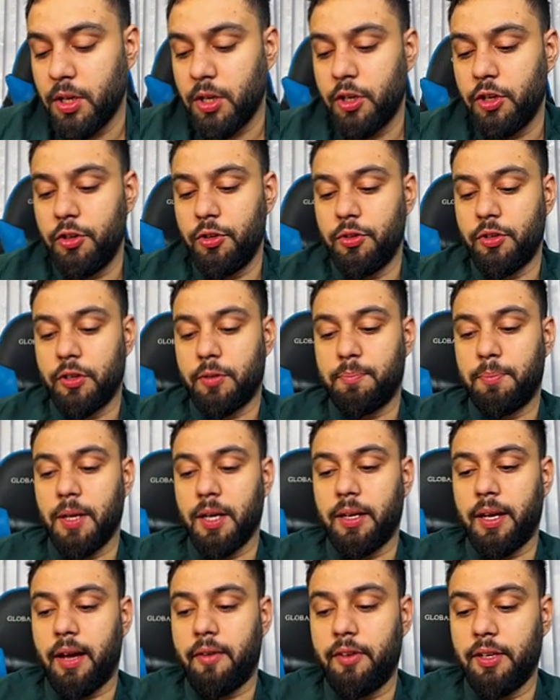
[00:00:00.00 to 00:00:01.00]
You just plug
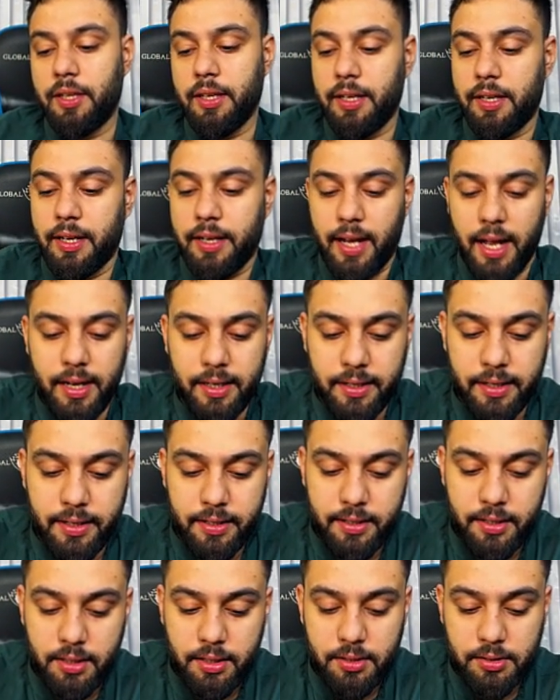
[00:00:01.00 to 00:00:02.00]
everything in a
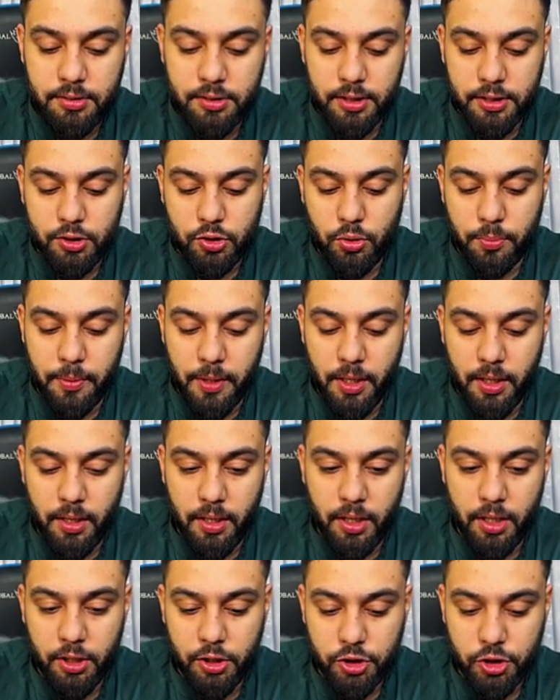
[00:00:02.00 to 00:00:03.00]
calculator just to
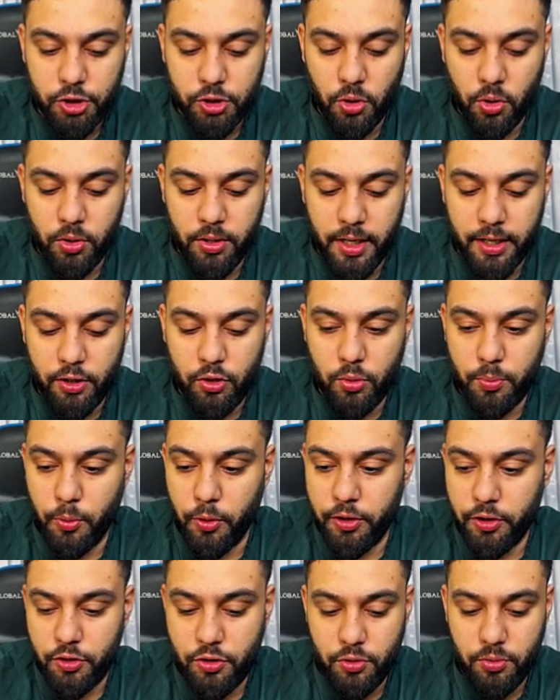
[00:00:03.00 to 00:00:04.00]
be sure.
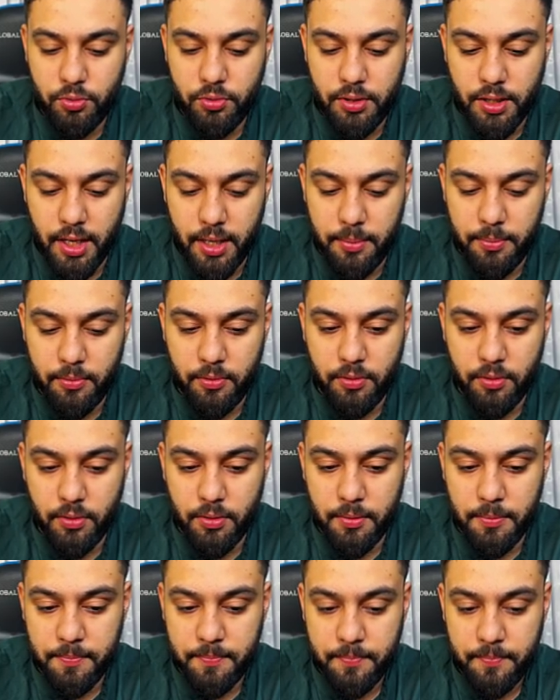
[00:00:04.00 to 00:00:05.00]
92.2 times
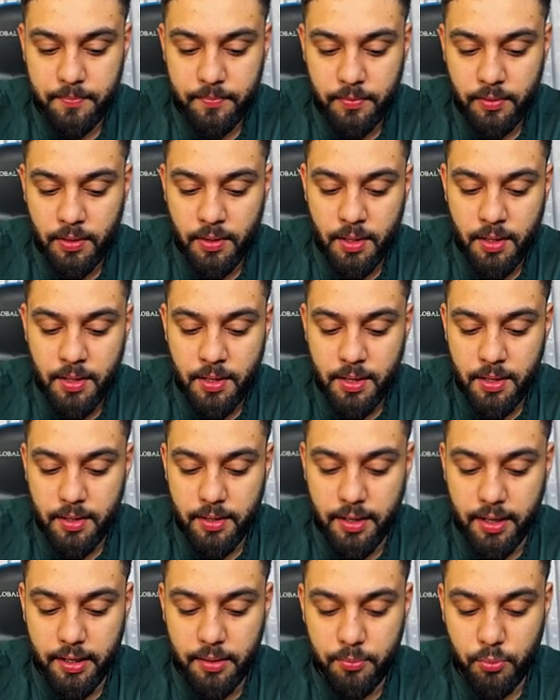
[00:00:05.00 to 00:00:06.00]

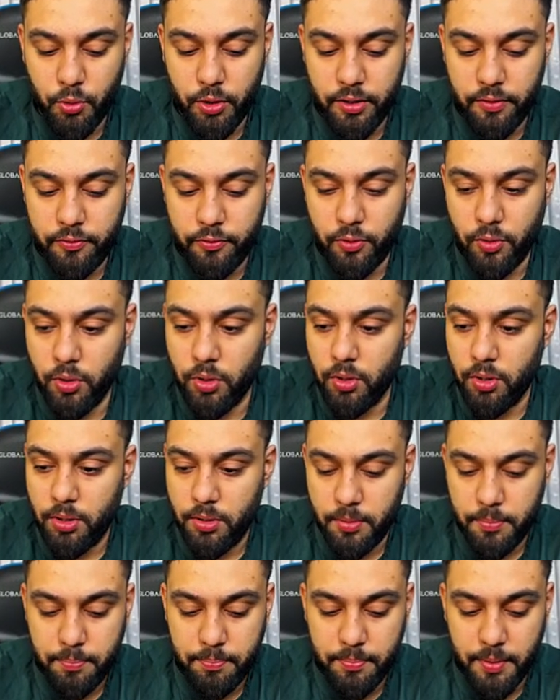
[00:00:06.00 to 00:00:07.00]
9.4
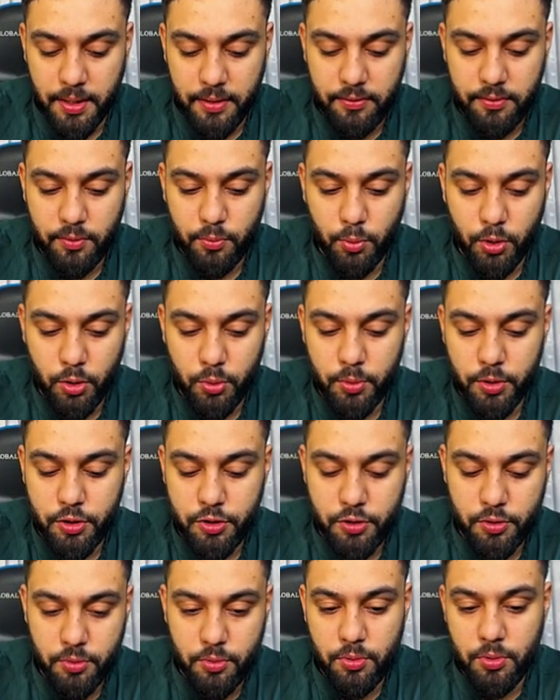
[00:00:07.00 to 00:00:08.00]
plus 1 over
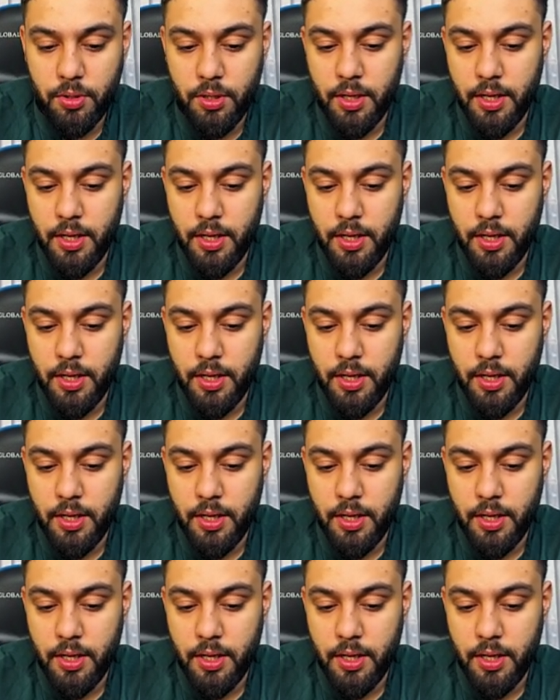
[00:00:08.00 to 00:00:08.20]
2.